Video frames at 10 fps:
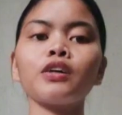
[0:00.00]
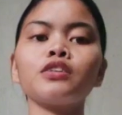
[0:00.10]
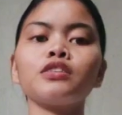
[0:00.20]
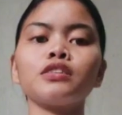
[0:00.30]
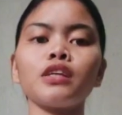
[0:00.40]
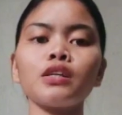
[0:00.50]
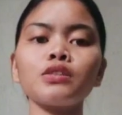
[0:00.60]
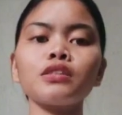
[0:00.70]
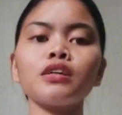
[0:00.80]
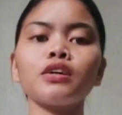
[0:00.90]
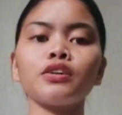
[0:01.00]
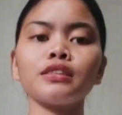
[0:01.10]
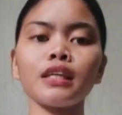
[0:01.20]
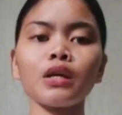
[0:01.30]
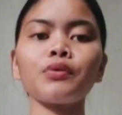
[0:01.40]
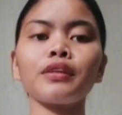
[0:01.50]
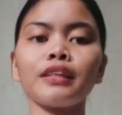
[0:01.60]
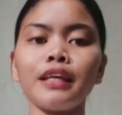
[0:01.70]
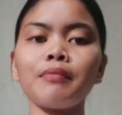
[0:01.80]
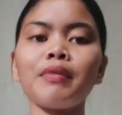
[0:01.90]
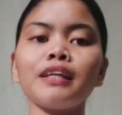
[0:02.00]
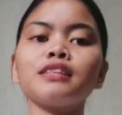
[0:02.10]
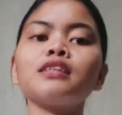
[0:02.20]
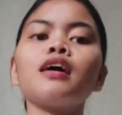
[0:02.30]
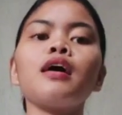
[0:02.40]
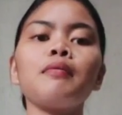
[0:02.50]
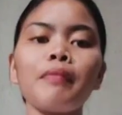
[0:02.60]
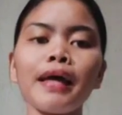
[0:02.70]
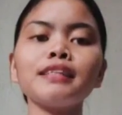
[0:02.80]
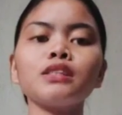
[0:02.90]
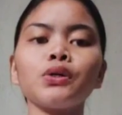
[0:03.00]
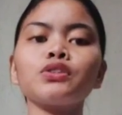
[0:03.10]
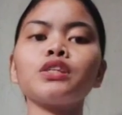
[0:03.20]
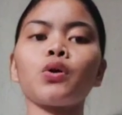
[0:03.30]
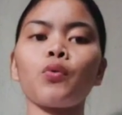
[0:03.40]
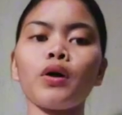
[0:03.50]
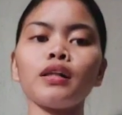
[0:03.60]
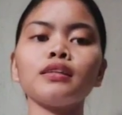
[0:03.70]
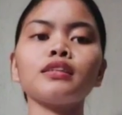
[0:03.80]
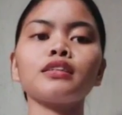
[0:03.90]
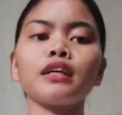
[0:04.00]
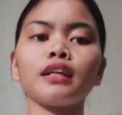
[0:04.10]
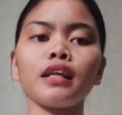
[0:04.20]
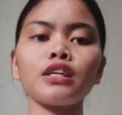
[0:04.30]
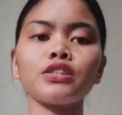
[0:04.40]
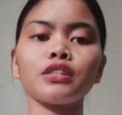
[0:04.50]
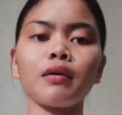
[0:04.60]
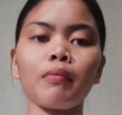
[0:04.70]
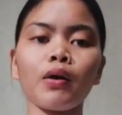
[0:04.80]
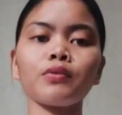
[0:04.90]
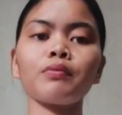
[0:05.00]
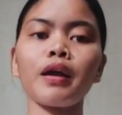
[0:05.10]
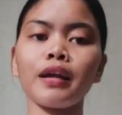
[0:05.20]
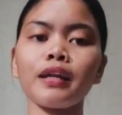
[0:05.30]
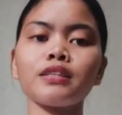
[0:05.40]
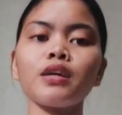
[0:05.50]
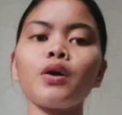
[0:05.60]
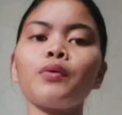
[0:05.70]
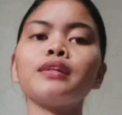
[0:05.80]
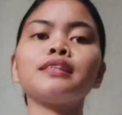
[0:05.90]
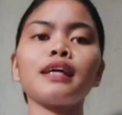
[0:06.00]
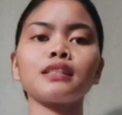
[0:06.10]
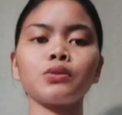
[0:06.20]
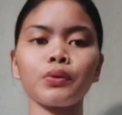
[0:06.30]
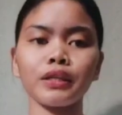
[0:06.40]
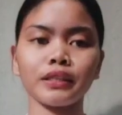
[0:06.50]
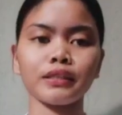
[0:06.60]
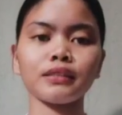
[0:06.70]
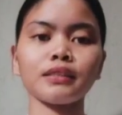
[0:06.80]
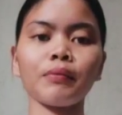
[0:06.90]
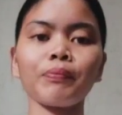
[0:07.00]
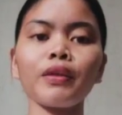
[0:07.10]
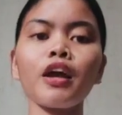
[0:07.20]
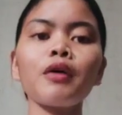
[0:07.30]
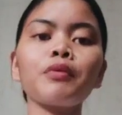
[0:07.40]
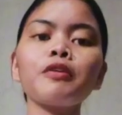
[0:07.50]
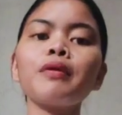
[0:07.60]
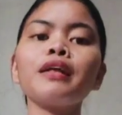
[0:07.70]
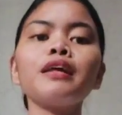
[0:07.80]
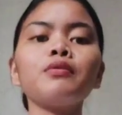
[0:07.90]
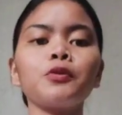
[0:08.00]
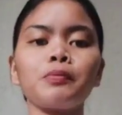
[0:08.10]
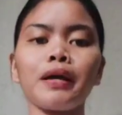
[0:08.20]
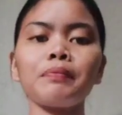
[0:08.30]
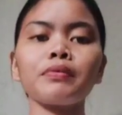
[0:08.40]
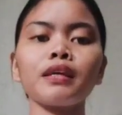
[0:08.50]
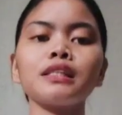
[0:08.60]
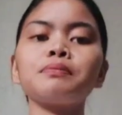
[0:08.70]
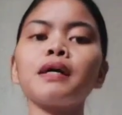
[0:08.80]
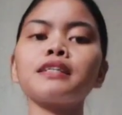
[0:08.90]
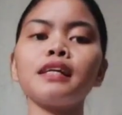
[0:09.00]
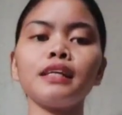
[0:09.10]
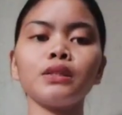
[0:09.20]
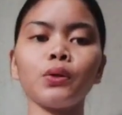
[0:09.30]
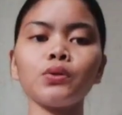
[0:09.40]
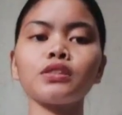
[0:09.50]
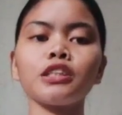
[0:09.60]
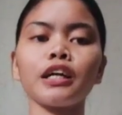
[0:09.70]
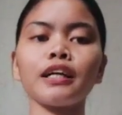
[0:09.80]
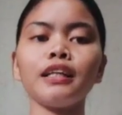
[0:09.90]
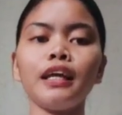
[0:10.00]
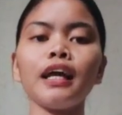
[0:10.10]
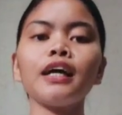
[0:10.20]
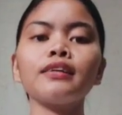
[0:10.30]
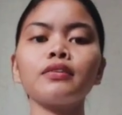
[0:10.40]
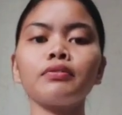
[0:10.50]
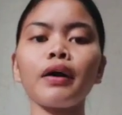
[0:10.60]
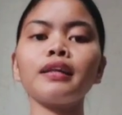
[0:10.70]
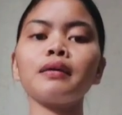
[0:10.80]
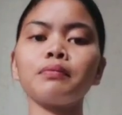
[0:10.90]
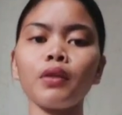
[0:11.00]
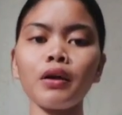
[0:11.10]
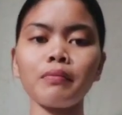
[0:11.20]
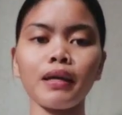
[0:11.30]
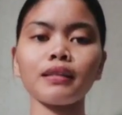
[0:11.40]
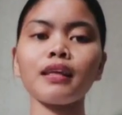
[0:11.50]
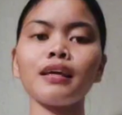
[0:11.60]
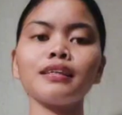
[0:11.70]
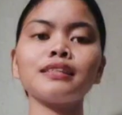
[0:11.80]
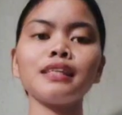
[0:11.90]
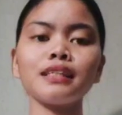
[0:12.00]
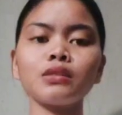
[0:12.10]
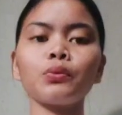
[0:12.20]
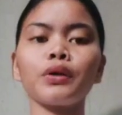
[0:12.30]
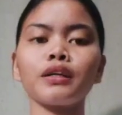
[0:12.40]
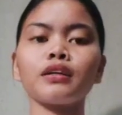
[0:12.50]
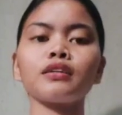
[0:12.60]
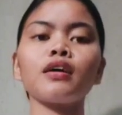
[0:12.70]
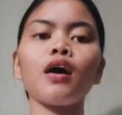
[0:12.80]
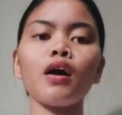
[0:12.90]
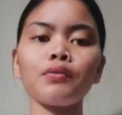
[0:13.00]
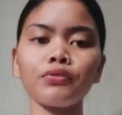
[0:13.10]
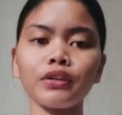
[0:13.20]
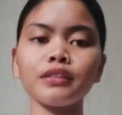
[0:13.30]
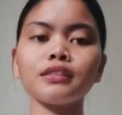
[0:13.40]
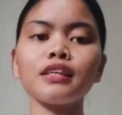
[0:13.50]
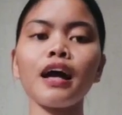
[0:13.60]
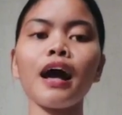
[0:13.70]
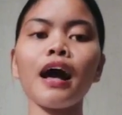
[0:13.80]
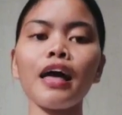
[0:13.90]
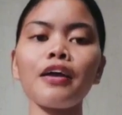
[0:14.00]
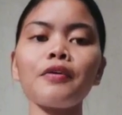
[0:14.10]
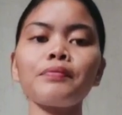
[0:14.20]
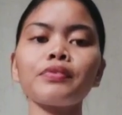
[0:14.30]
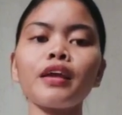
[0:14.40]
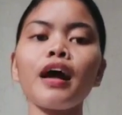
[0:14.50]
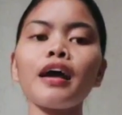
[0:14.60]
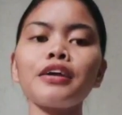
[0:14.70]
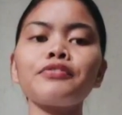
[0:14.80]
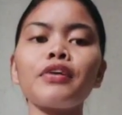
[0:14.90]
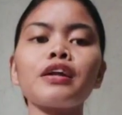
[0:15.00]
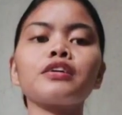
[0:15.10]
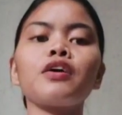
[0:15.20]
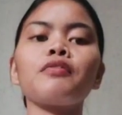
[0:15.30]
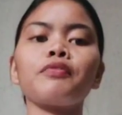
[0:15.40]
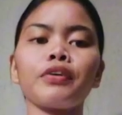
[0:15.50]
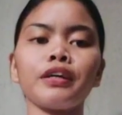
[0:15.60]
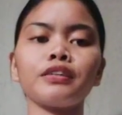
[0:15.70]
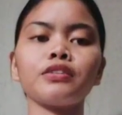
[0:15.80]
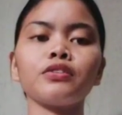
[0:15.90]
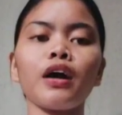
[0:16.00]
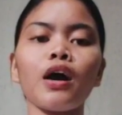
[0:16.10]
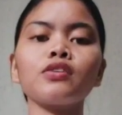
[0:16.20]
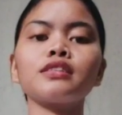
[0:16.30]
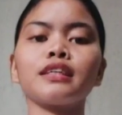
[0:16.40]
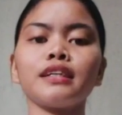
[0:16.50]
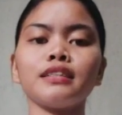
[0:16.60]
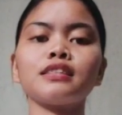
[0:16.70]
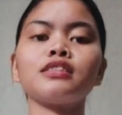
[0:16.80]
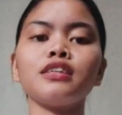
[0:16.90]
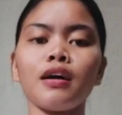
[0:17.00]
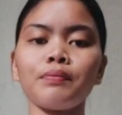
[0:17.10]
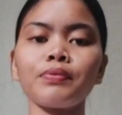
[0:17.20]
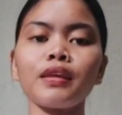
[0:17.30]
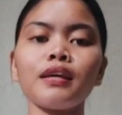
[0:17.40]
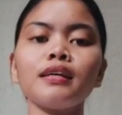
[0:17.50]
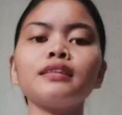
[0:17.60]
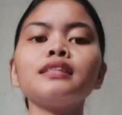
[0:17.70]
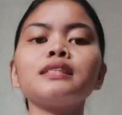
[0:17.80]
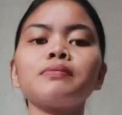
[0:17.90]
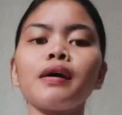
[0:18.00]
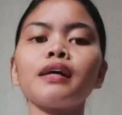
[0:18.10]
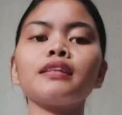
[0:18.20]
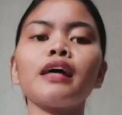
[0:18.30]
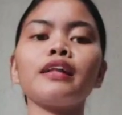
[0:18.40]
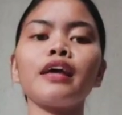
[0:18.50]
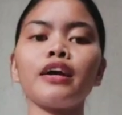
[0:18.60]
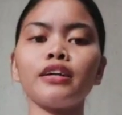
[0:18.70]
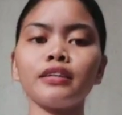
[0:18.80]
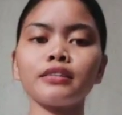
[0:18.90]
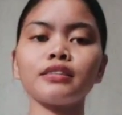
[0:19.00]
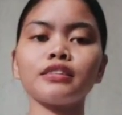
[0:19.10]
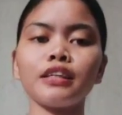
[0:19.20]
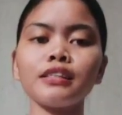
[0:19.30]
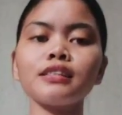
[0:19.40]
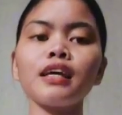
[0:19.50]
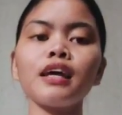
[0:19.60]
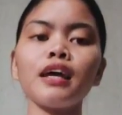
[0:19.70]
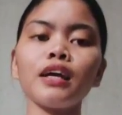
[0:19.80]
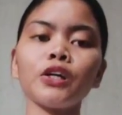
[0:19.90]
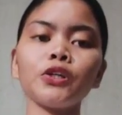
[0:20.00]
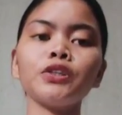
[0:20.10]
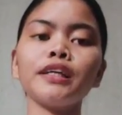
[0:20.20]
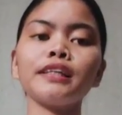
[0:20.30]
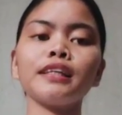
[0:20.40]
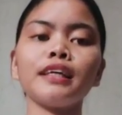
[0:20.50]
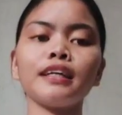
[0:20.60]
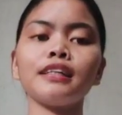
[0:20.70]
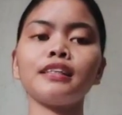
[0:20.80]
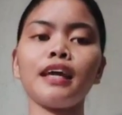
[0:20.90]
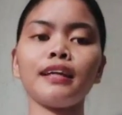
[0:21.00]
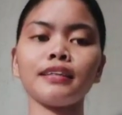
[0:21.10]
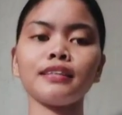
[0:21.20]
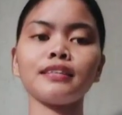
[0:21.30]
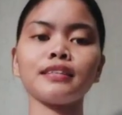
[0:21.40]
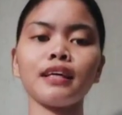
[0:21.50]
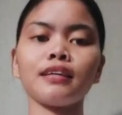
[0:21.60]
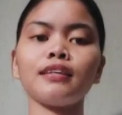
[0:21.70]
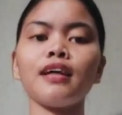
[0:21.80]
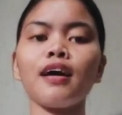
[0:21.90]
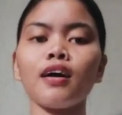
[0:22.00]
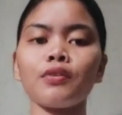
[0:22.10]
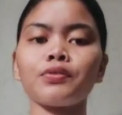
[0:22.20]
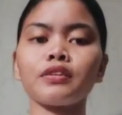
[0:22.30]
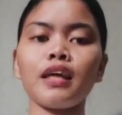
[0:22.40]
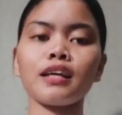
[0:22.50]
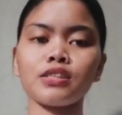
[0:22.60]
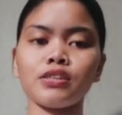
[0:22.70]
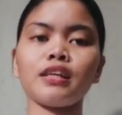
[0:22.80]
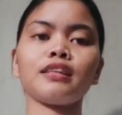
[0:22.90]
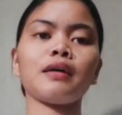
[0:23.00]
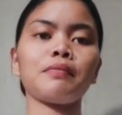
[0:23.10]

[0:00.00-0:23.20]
Consent, Consequently, men sought equal relation about marriage with sex workers. For many women, especially those struggling to find employment, sex work offers higher pay compared to house skills jobs. Despite the inherent risks, including the legal dangers in lack of protection in the